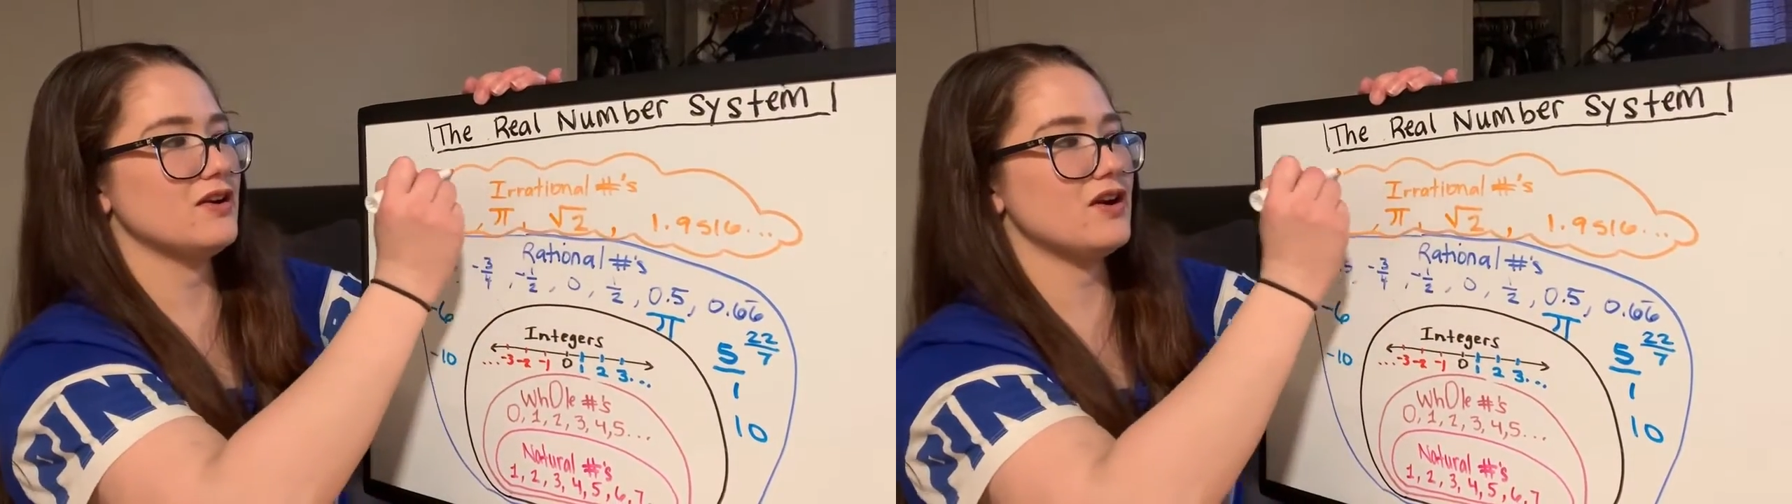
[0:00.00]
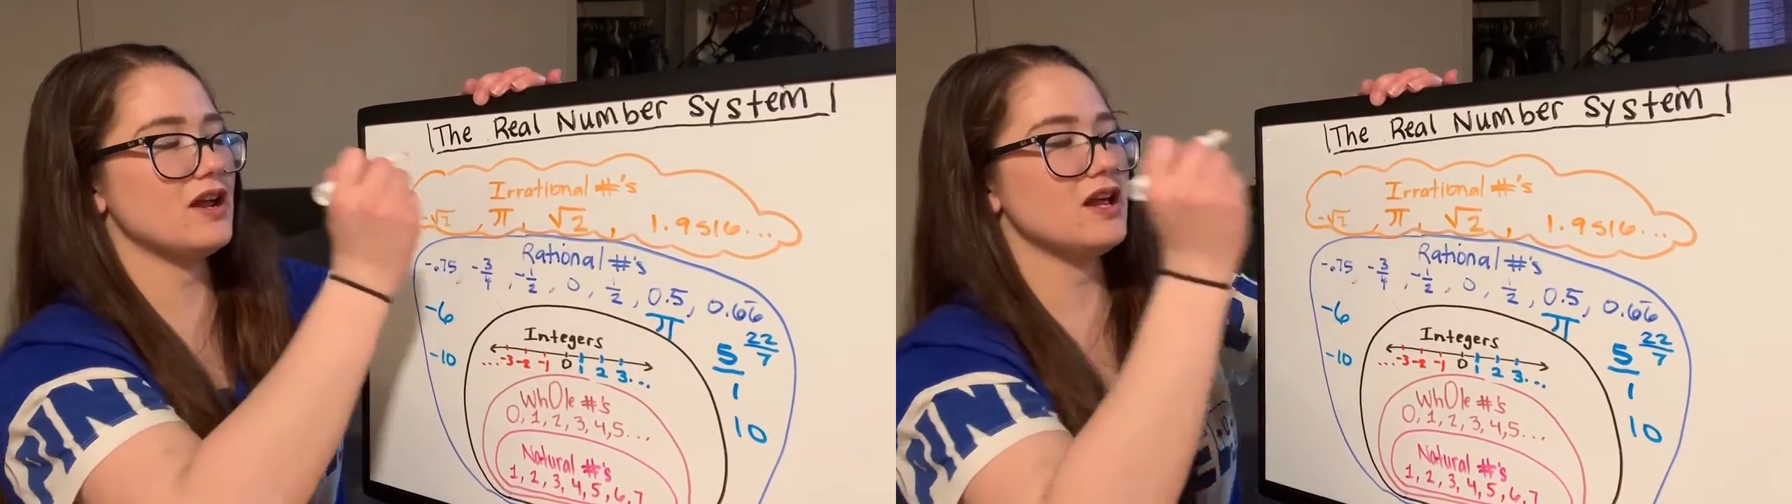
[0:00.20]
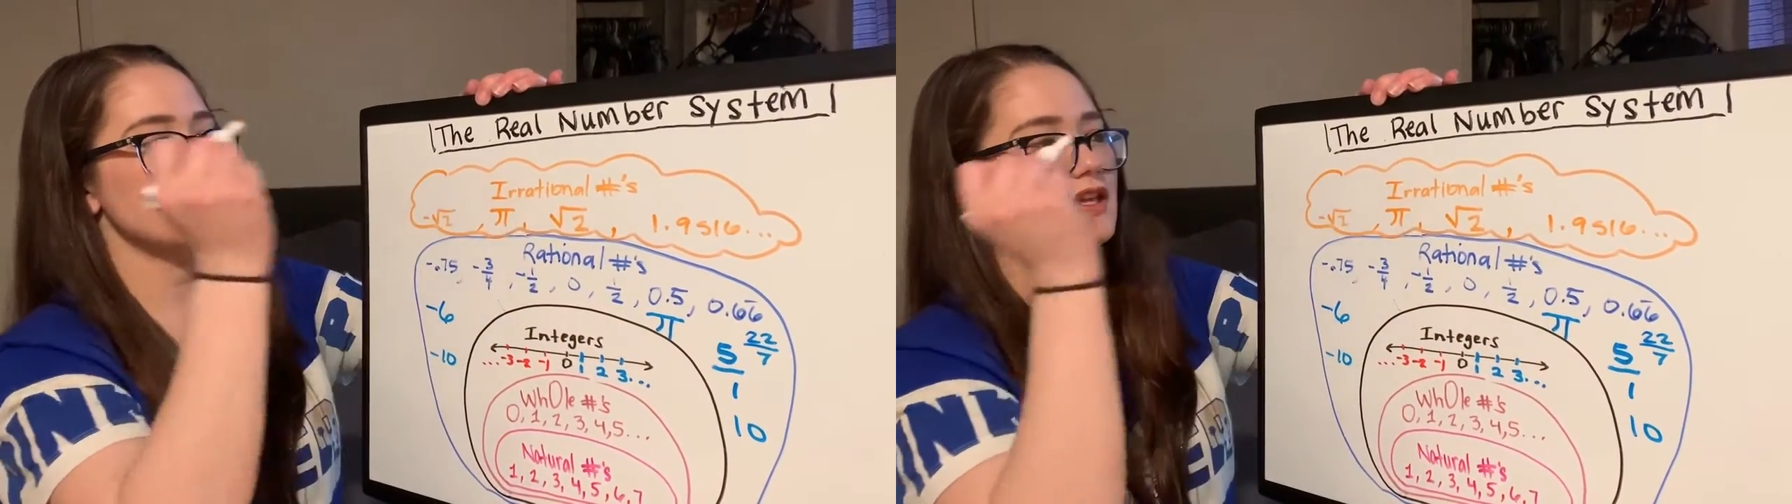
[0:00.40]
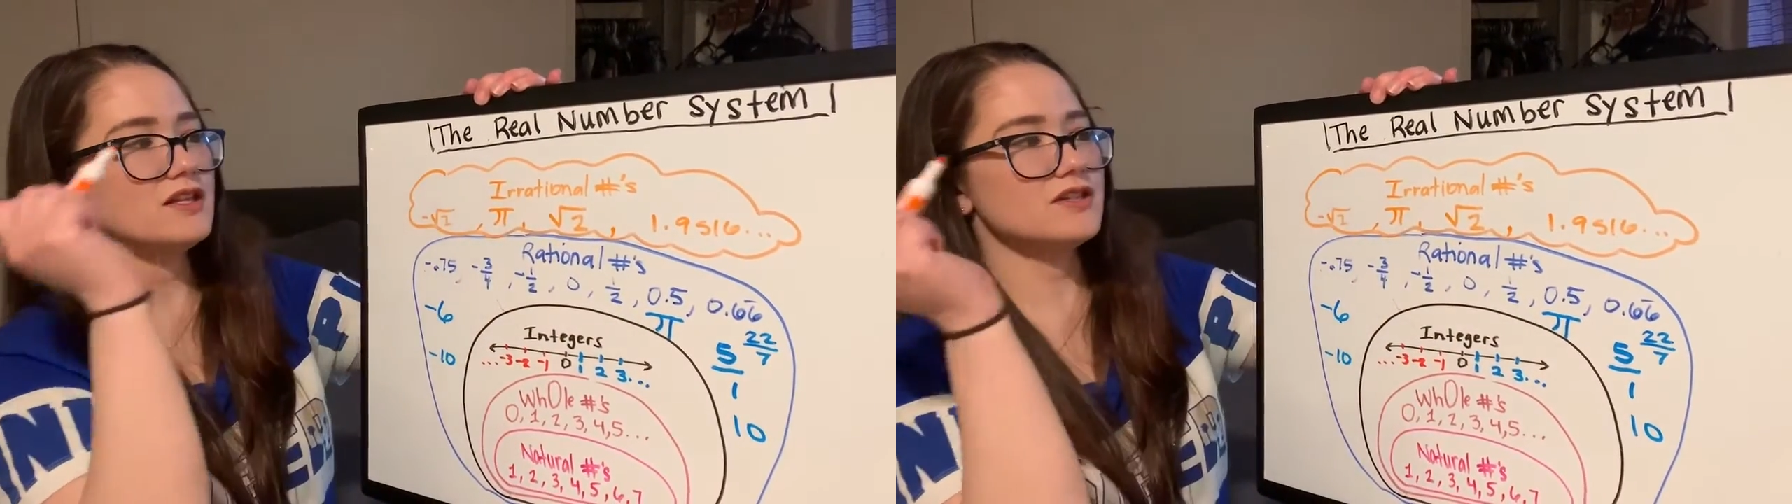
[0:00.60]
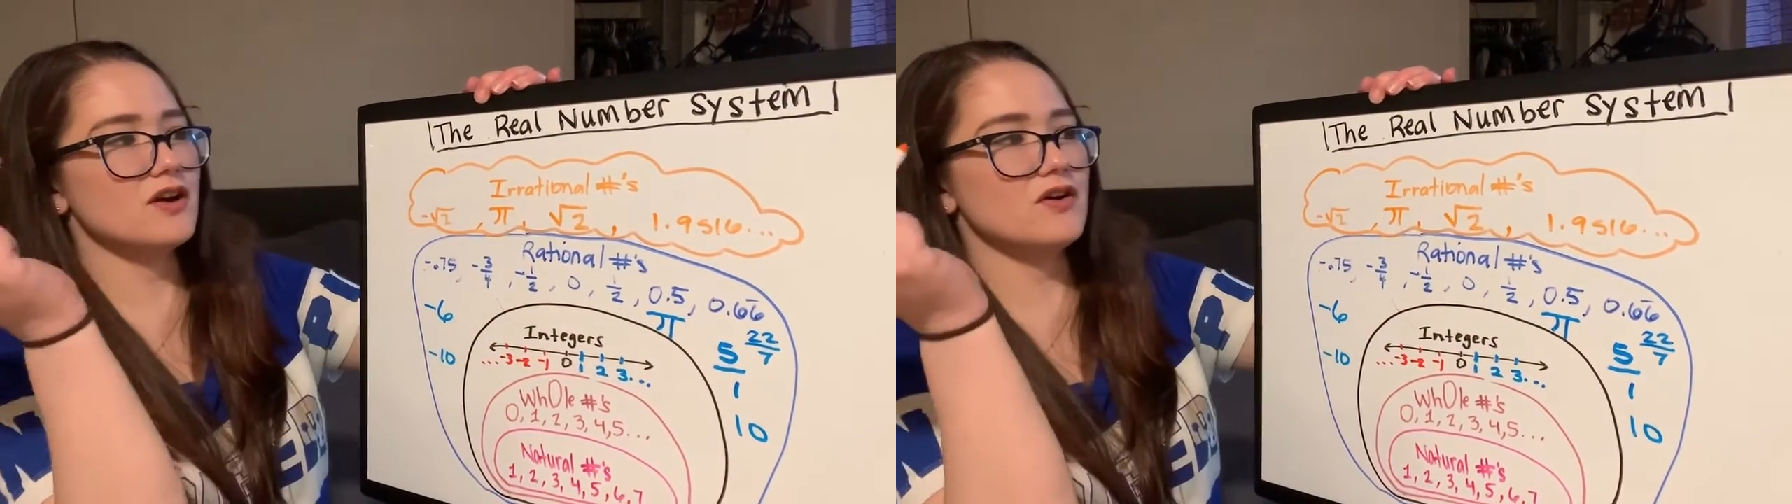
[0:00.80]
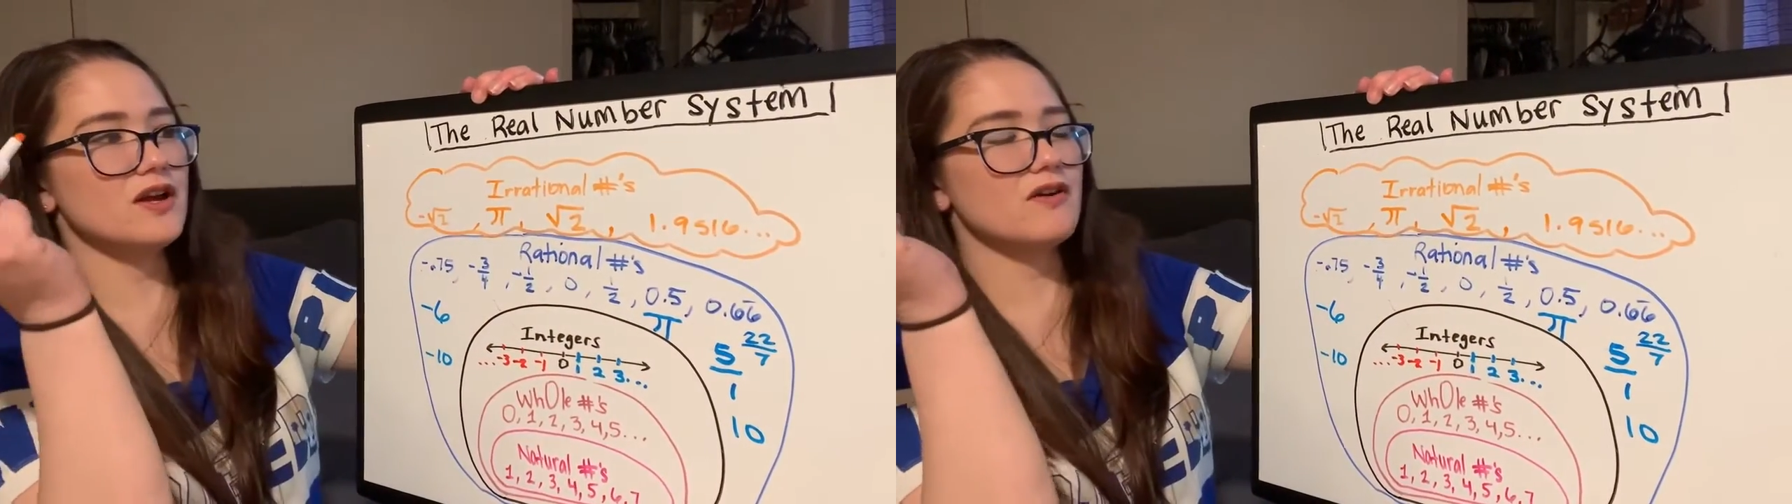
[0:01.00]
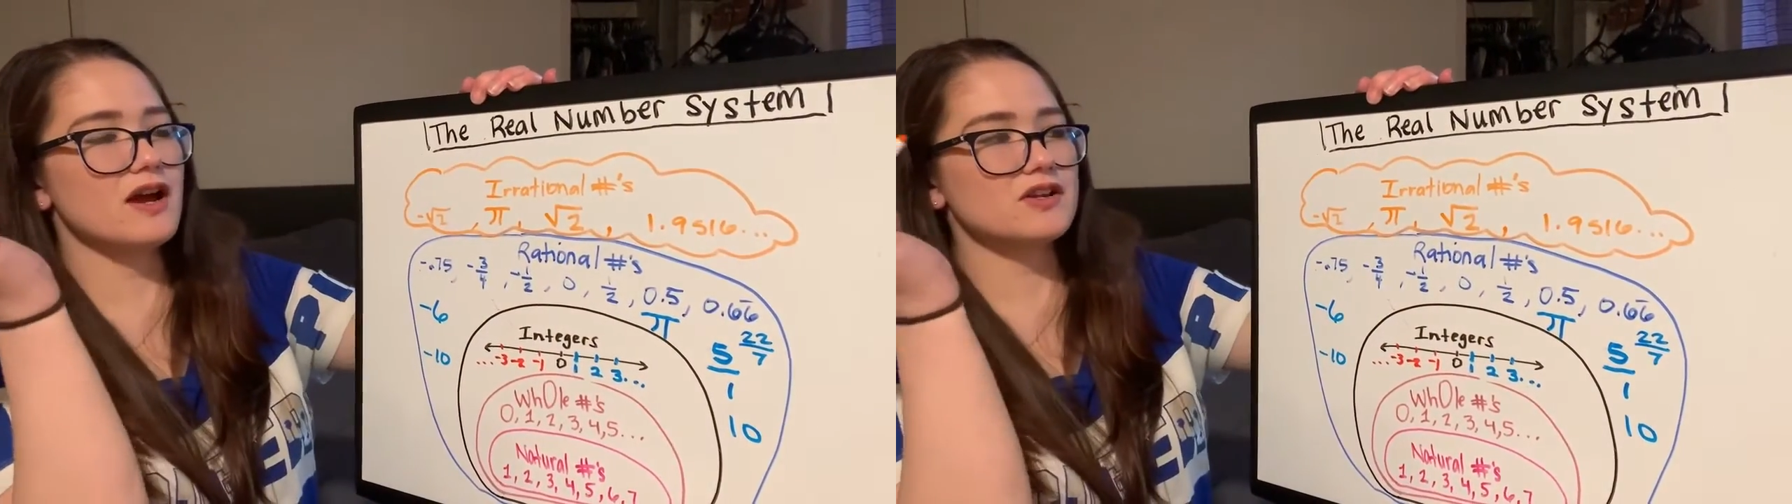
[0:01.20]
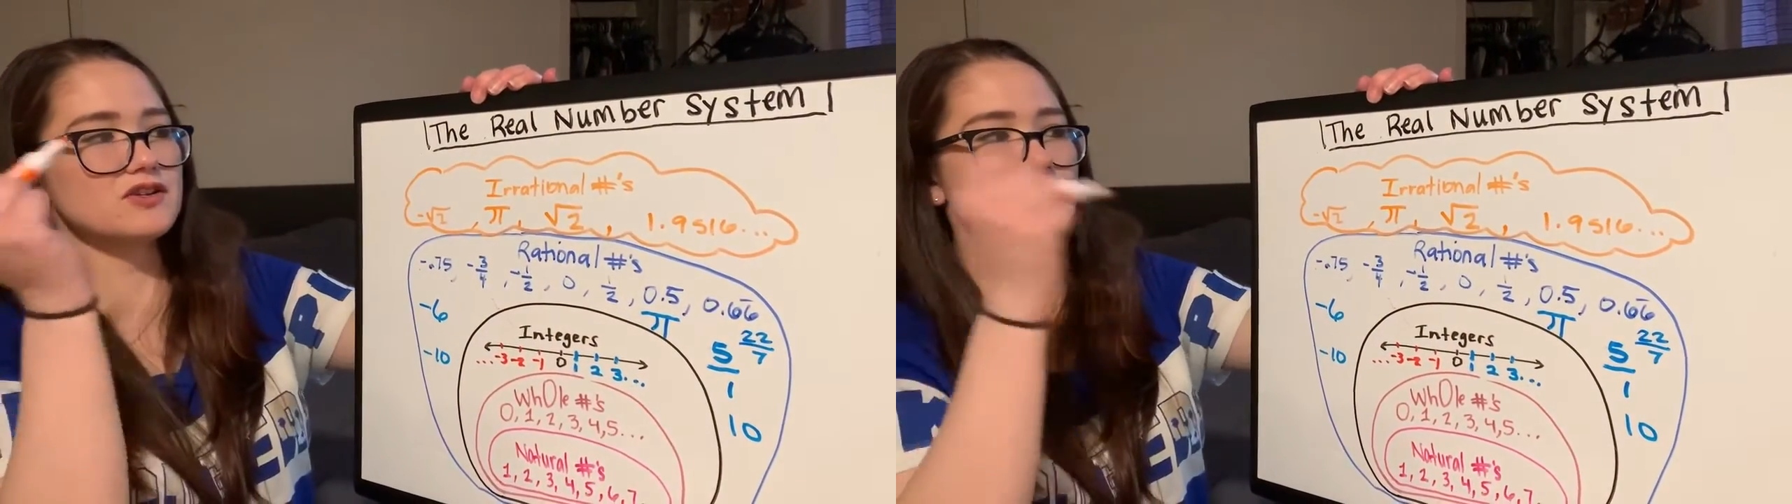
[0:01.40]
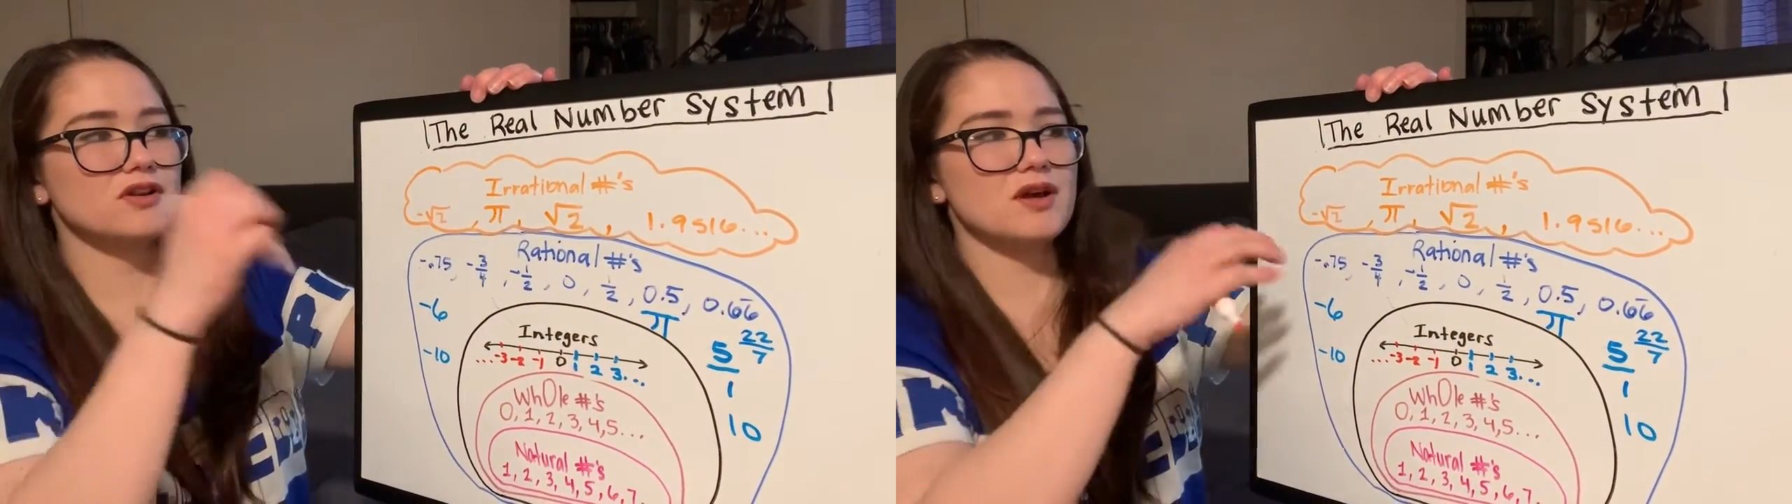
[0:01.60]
right? So irrational